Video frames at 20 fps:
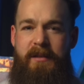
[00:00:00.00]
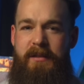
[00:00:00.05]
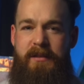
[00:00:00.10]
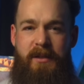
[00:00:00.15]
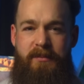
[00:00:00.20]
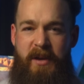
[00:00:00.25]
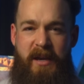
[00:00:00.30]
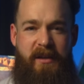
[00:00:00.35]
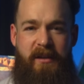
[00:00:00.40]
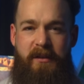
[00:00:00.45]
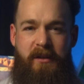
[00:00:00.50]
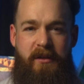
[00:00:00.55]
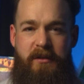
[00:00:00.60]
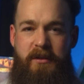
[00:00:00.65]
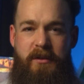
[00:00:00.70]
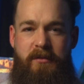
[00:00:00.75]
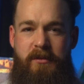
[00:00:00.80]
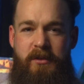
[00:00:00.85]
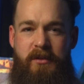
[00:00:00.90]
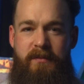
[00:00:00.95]
To make a good
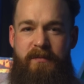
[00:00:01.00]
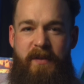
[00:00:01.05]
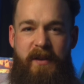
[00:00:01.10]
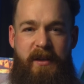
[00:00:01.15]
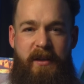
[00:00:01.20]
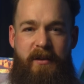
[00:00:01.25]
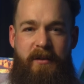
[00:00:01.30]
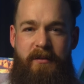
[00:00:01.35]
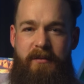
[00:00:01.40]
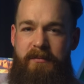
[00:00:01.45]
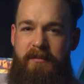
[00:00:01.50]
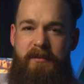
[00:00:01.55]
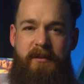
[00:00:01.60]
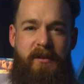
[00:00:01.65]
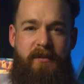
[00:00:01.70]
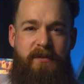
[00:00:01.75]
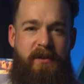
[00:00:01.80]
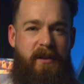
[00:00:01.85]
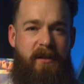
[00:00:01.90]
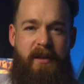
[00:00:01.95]
YouTube video?
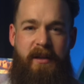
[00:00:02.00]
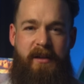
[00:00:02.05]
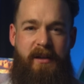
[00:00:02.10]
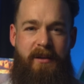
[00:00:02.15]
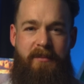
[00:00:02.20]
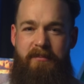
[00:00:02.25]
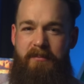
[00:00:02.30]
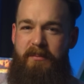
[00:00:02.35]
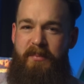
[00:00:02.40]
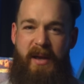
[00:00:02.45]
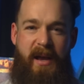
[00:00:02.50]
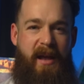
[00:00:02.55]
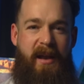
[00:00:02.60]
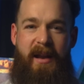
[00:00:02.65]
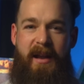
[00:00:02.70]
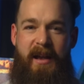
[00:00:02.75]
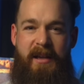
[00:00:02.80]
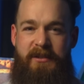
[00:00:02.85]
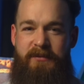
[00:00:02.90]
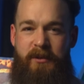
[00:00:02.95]
To feel like I'm
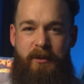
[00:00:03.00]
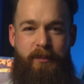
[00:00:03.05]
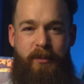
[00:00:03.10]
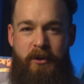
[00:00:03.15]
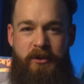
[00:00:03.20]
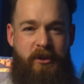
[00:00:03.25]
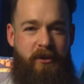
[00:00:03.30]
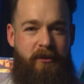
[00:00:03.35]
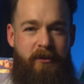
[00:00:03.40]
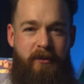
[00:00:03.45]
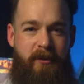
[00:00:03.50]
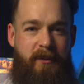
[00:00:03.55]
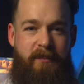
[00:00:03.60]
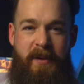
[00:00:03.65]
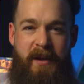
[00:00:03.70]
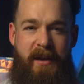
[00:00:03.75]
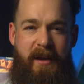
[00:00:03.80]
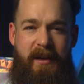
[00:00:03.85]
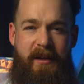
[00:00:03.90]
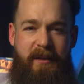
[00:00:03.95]
badass for pushing through the
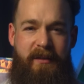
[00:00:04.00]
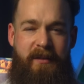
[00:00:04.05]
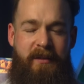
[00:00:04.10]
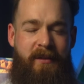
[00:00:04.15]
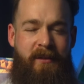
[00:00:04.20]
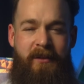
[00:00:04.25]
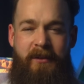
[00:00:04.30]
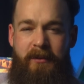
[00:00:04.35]
pain?